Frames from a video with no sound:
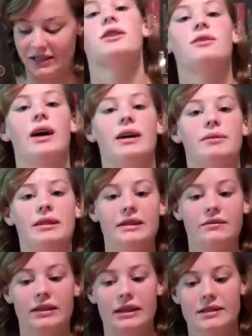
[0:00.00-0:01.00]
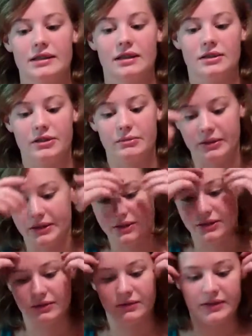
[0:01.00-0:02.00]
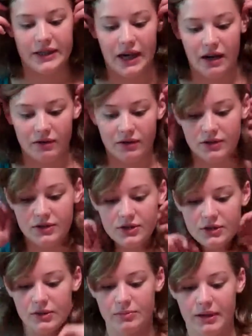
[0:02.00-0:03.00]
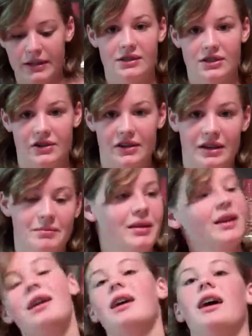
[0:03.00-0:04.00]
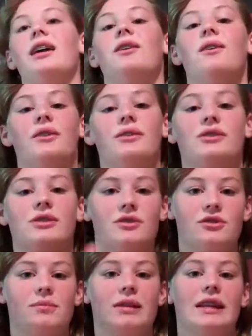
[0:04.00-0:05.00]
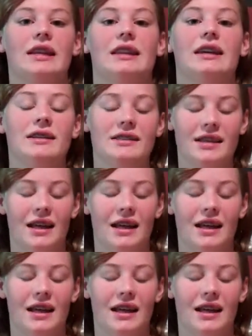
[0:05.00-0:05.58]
So I will leave links in the doobly-doo down to my Instagram and all those social media things.